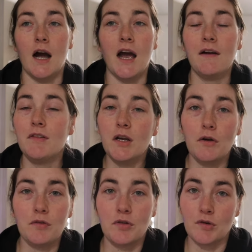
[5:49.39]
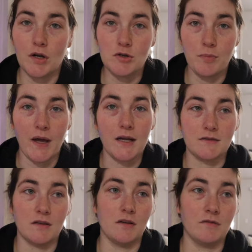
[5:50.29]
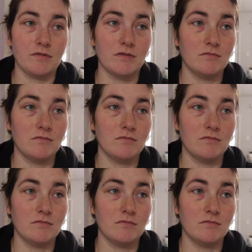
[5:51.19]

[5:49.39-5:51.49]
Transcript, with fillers: I have like over three hundred bags of